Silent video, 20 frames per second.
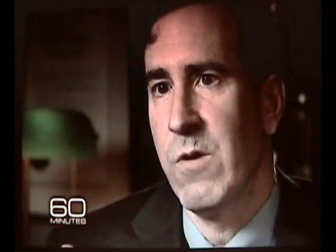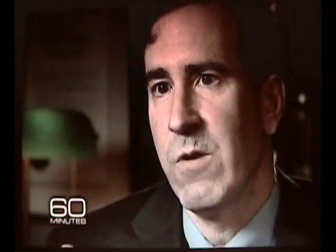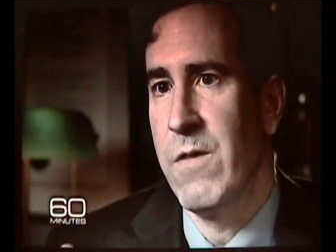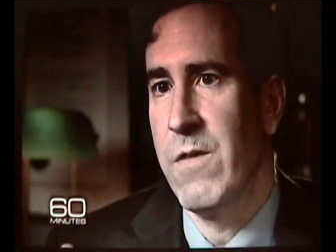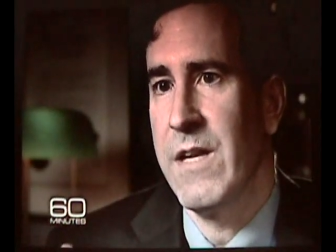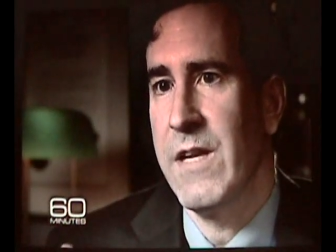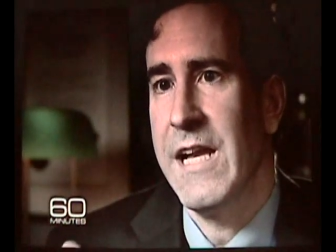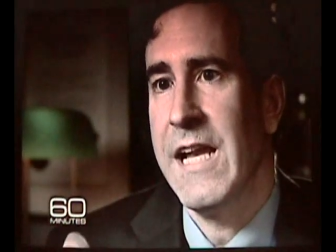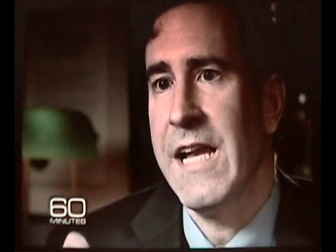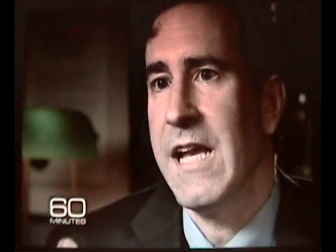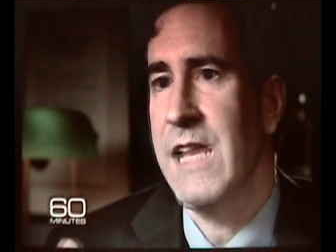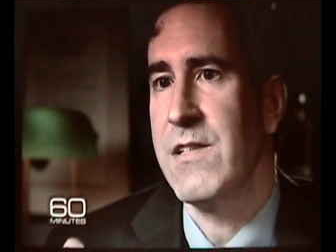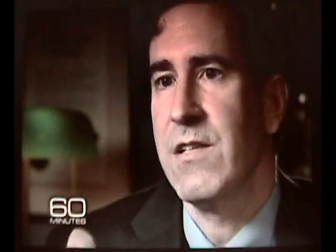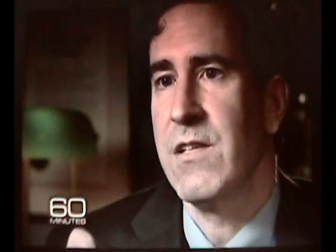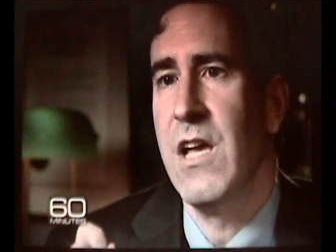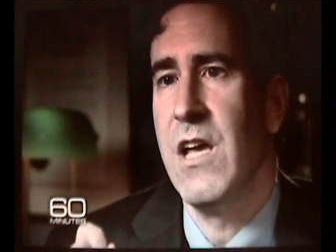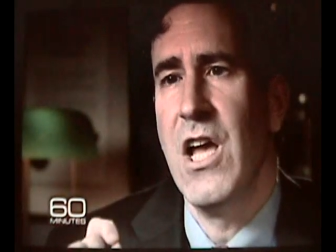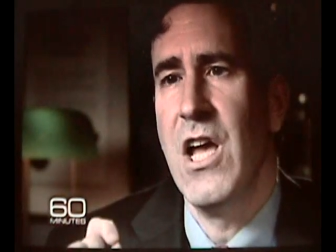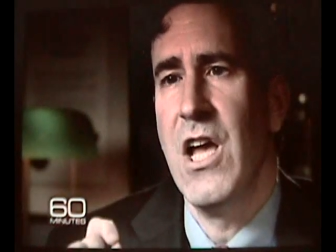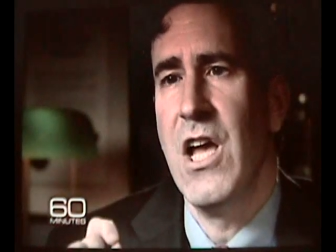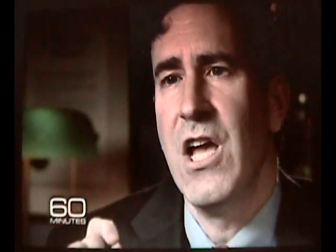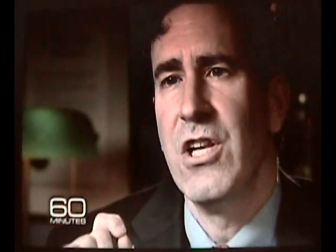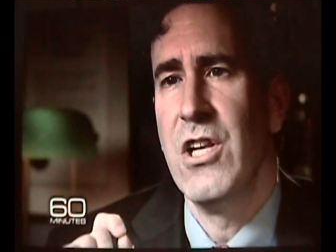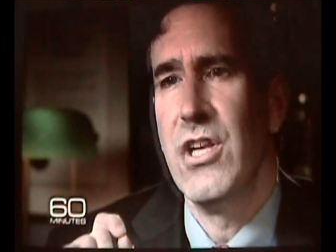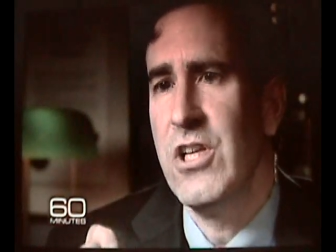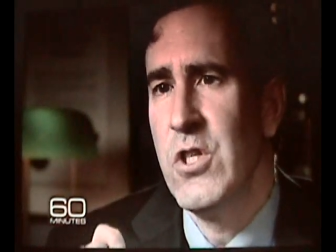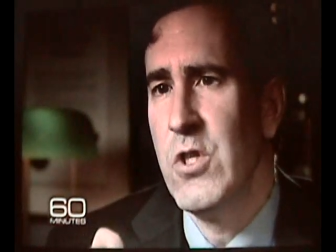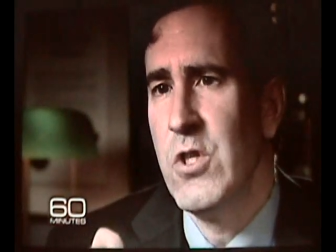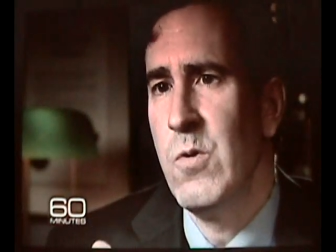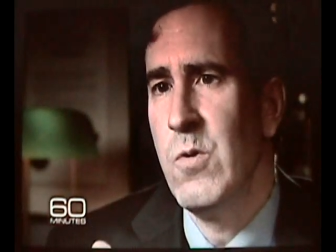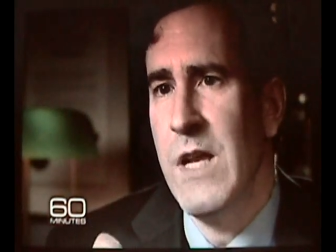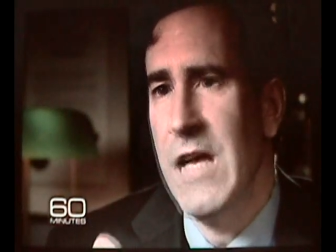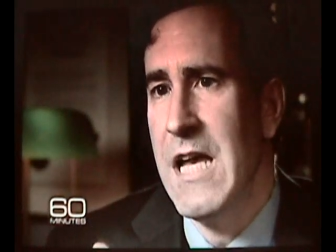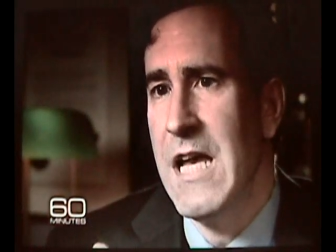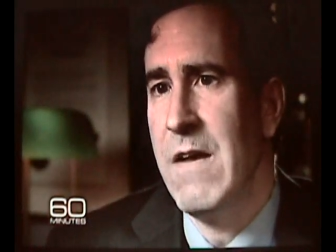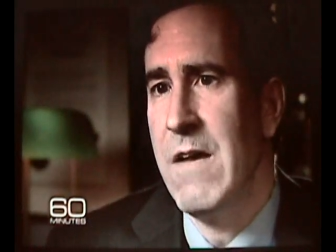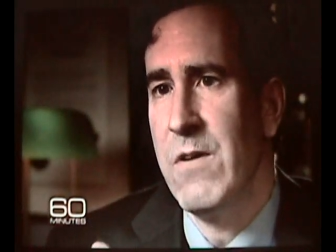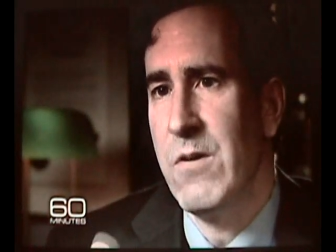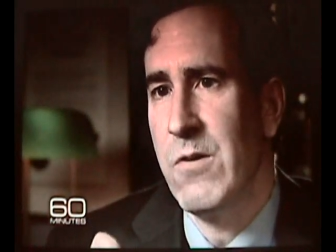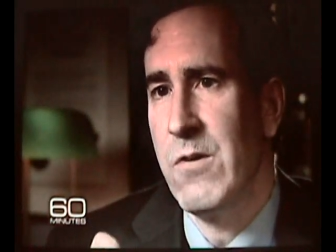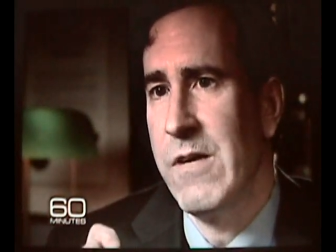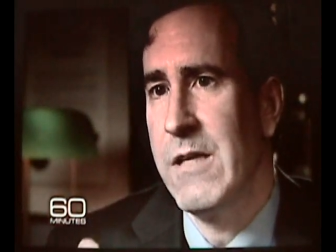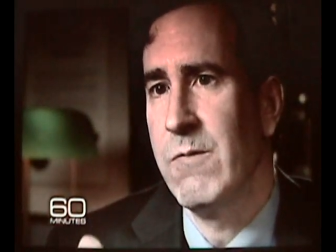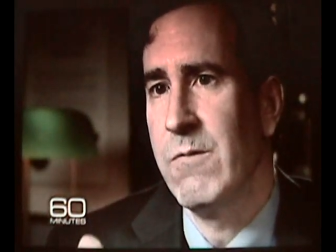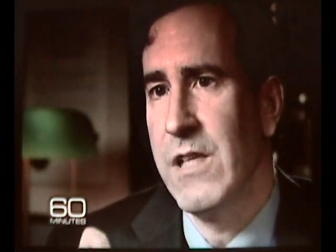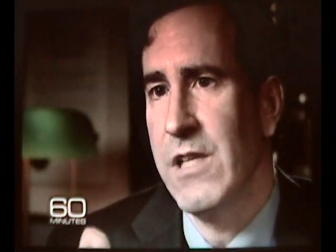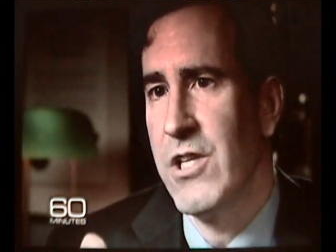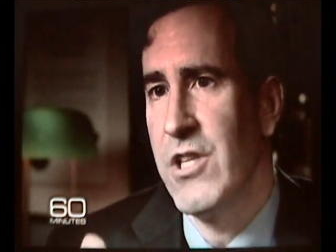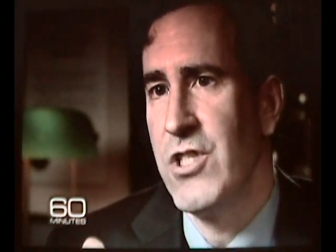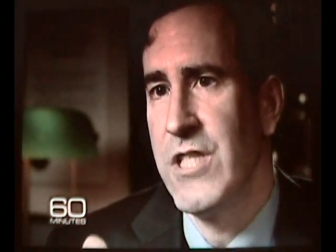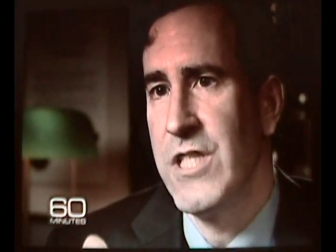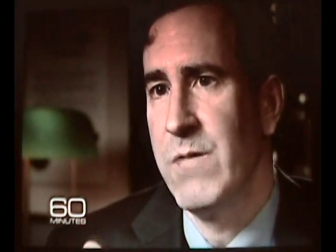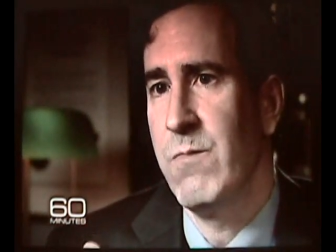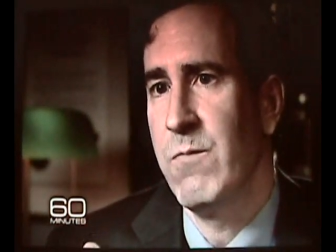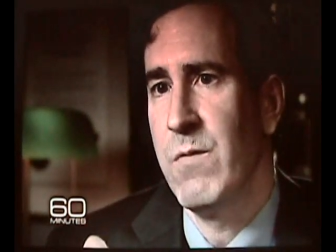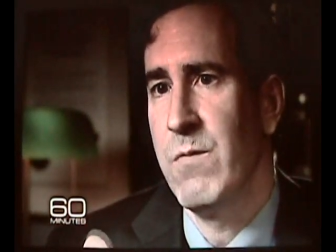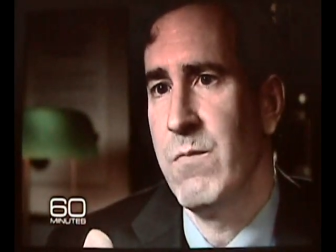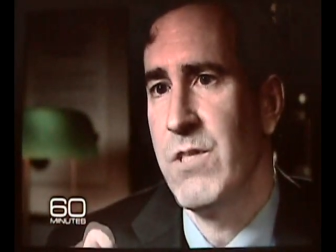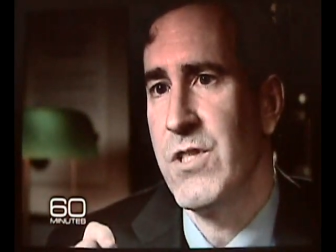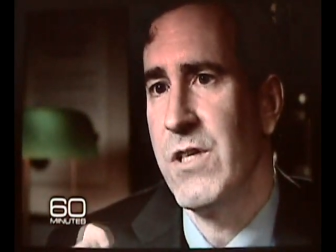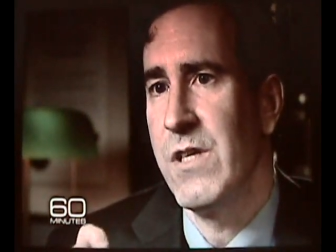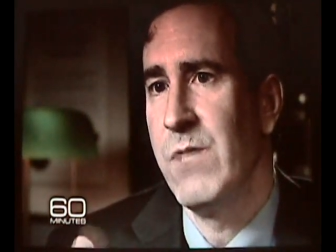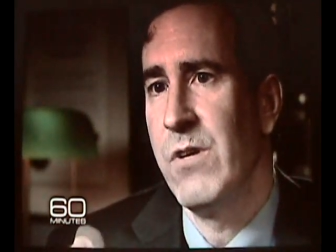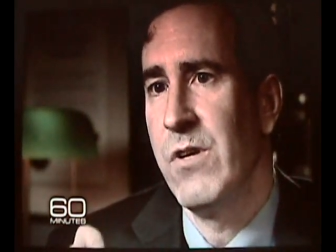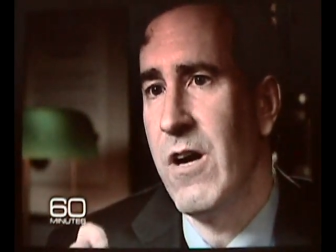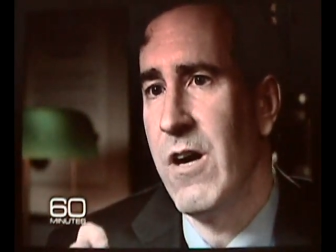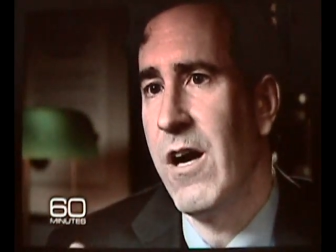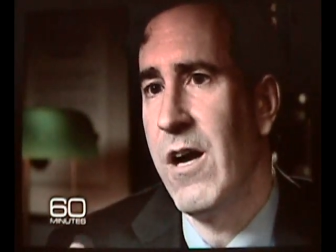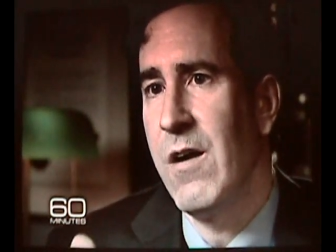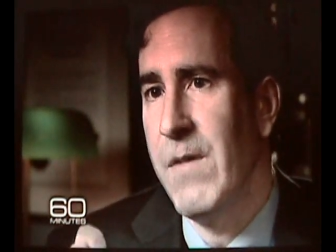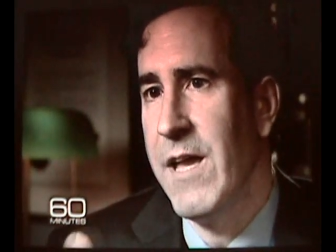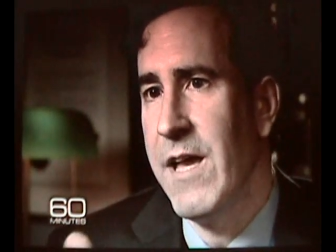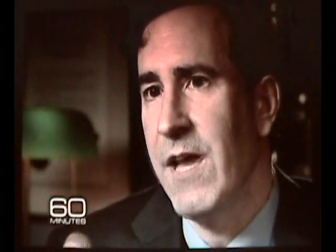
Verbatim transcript: with and ask, did you have a trading relationship with Mr. Bernard